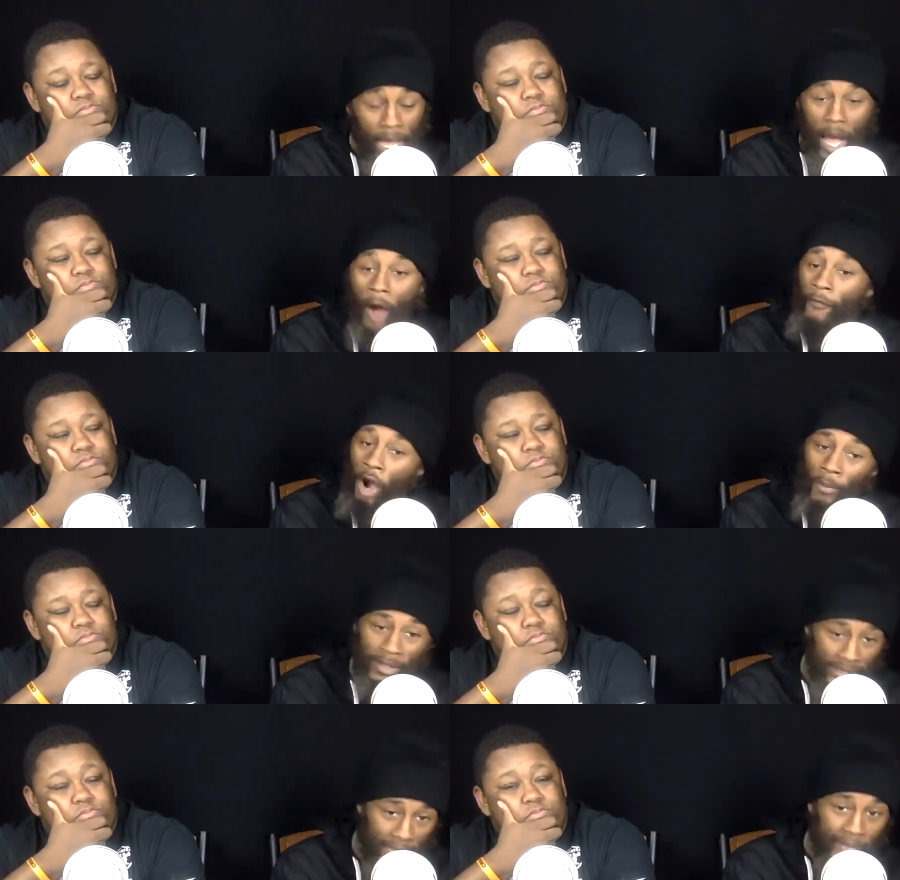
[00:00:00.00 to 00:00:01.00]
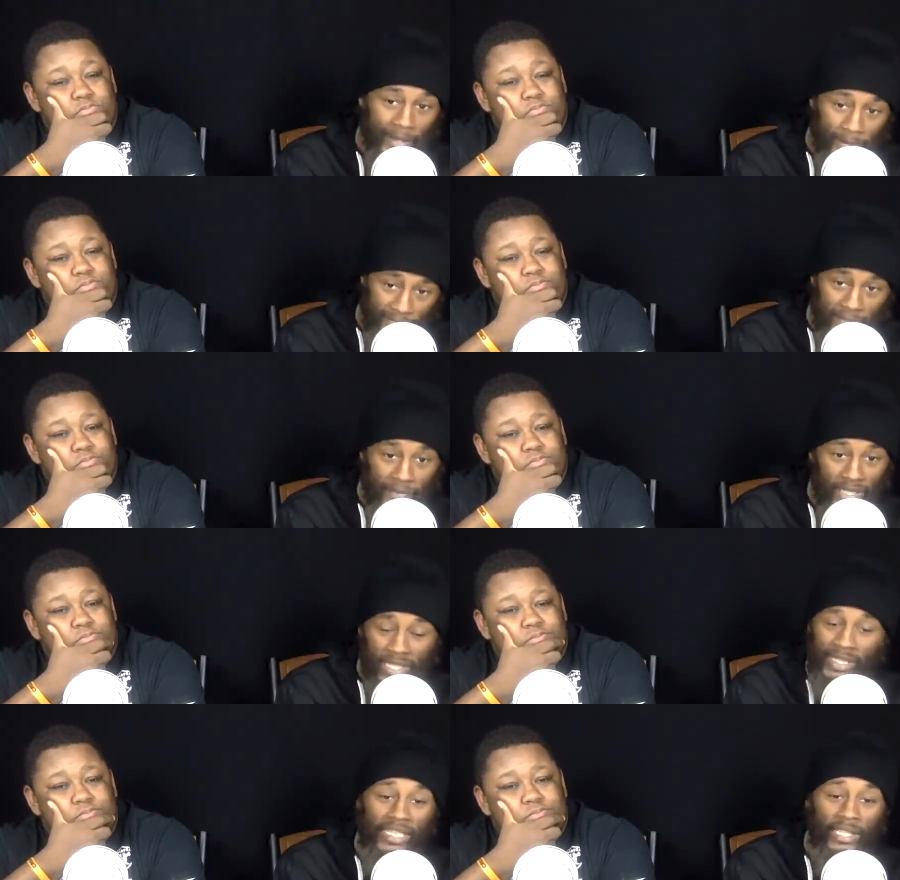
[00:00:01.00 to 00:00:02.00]
Speaker 1: I've always liked their defense
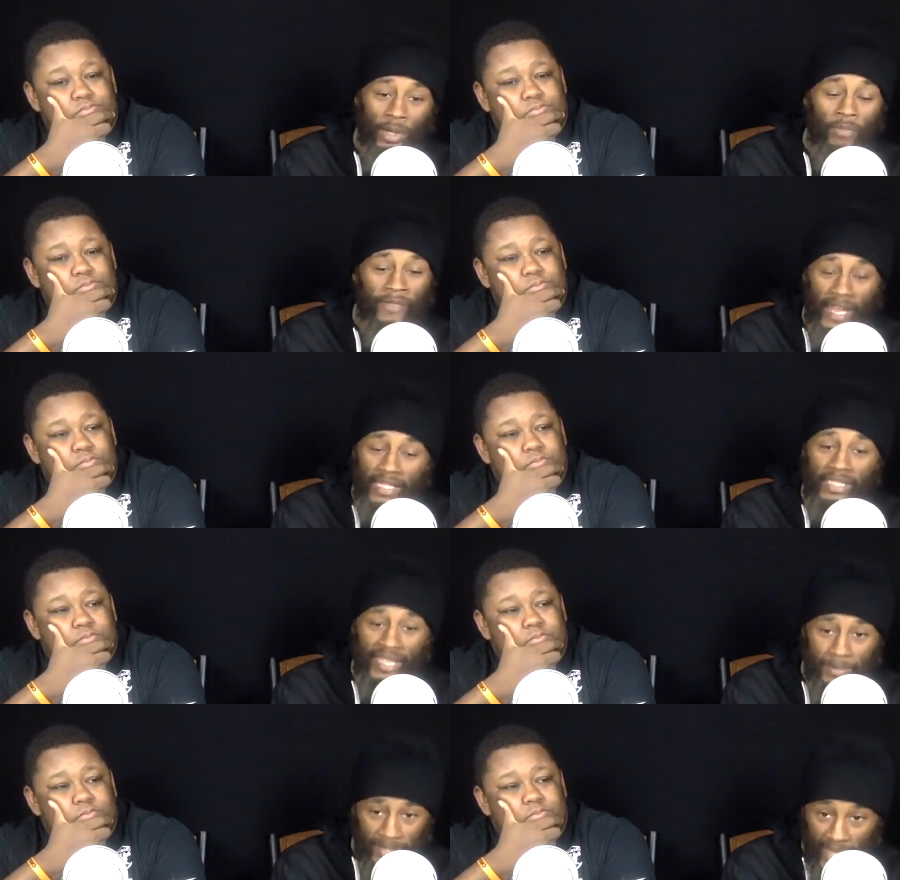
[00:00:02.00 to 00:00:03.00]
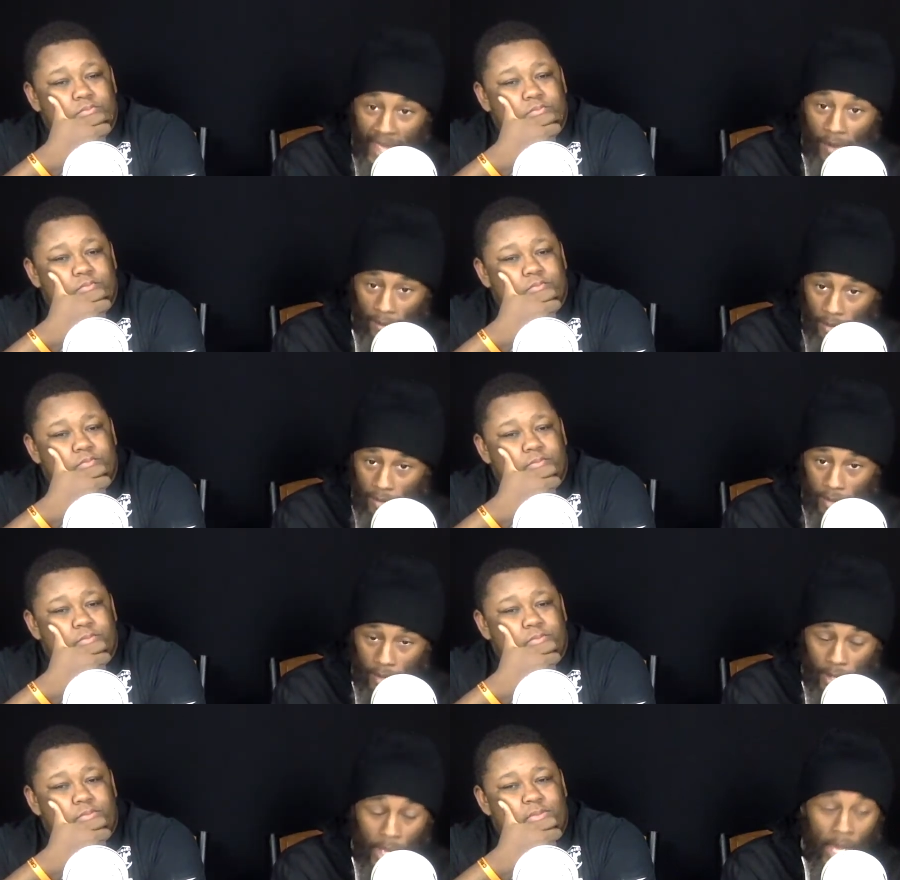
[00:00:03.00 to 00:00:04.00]
because they slow fast teams down.
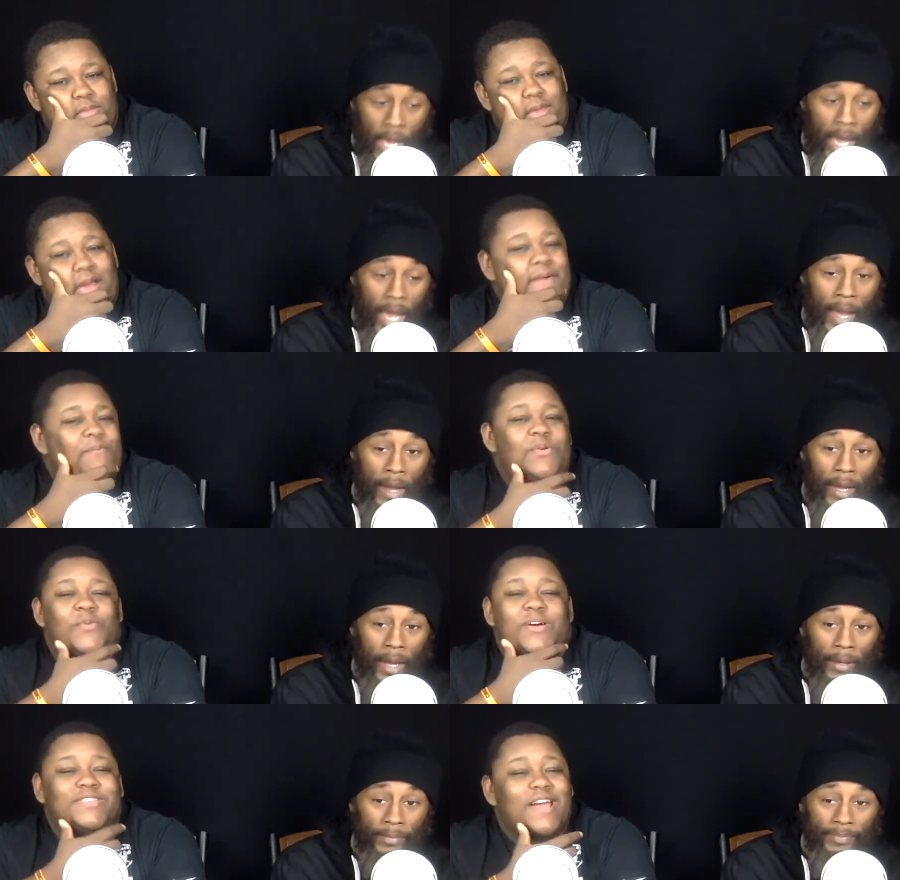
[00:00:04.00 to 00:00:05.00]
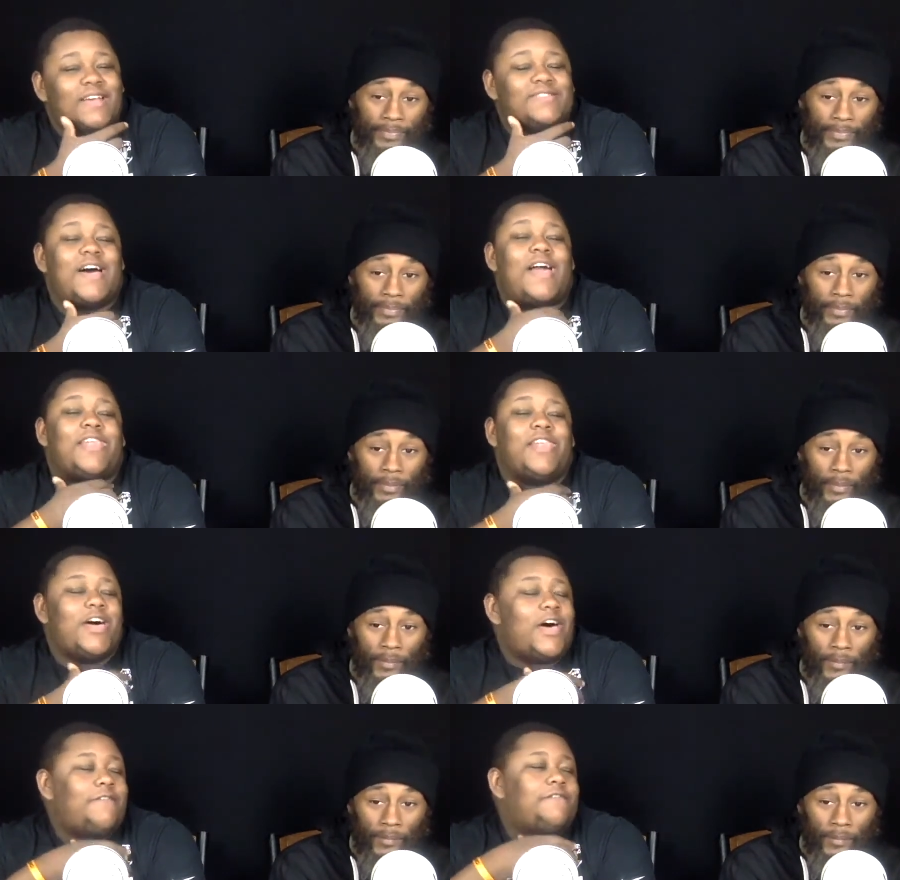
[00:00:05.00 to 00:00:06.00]
Speaker 2: But Wisconsin, I
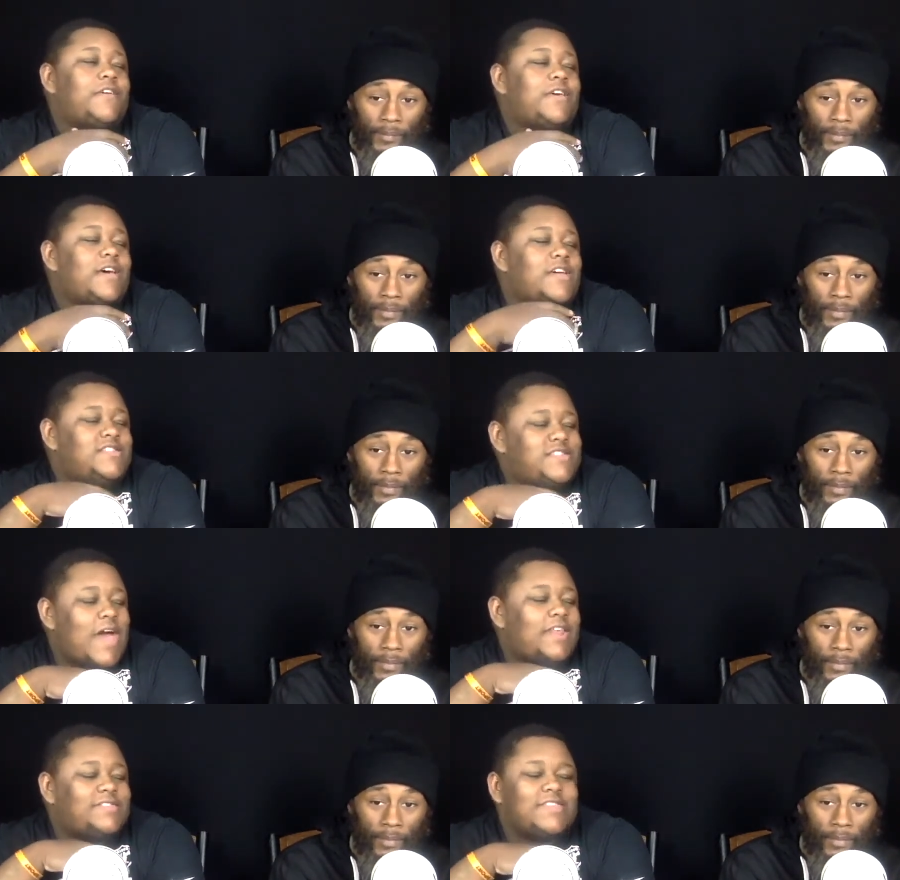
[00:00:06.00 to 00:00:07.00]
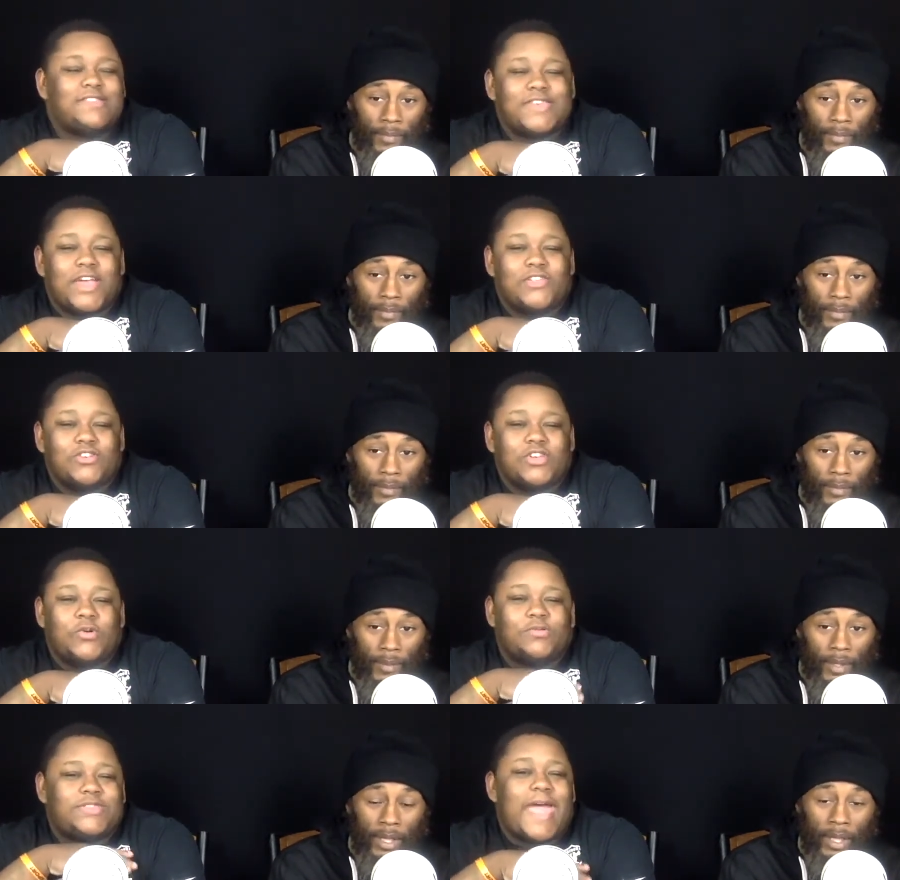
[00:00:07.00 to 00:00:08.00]
love Jonathan Taylor,
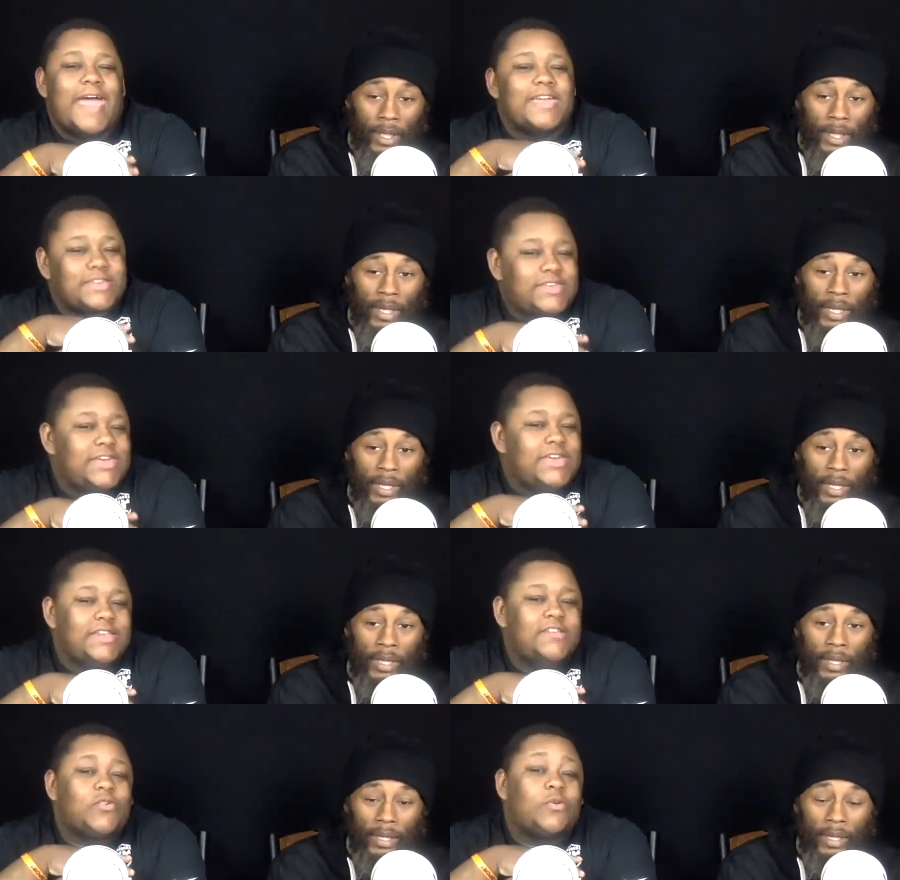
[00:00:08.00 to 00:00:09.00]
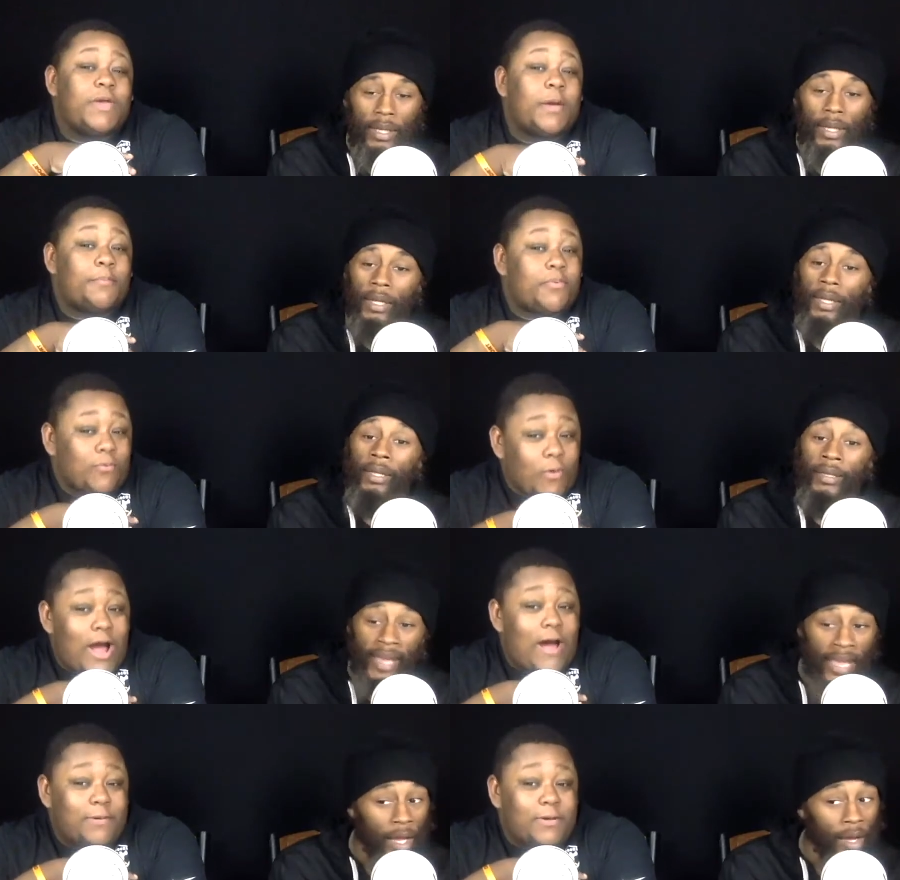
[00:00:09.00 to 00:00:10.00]
yo. That kid is going to be a
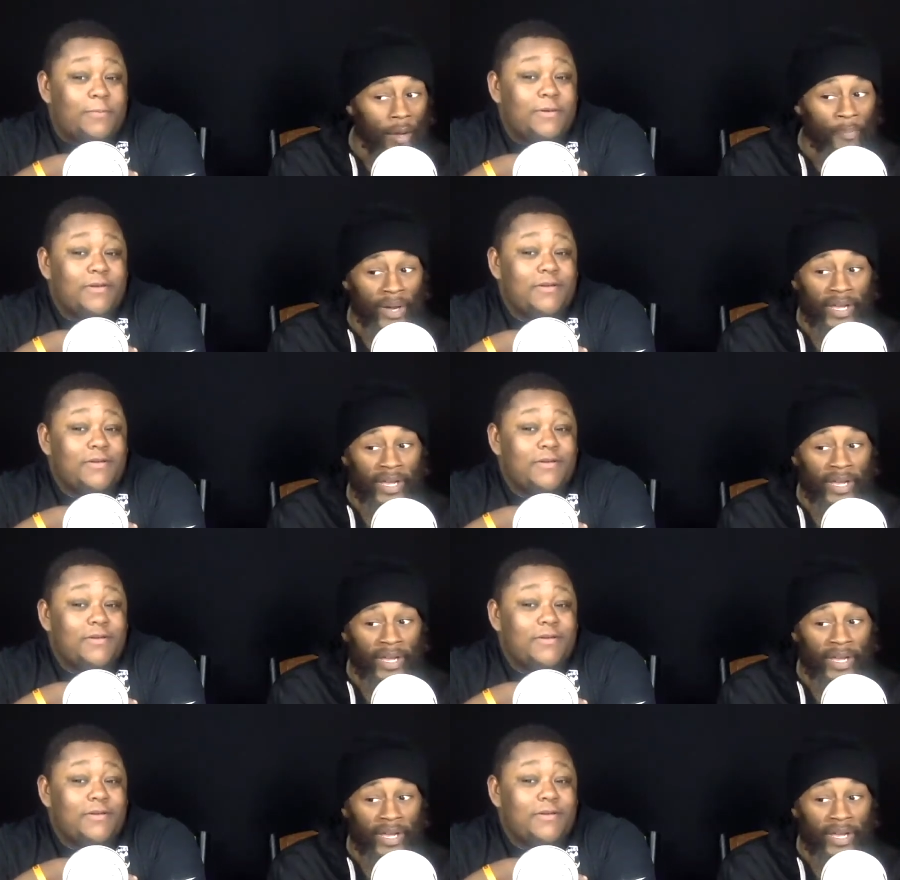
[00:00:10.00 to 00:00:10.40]
problem. But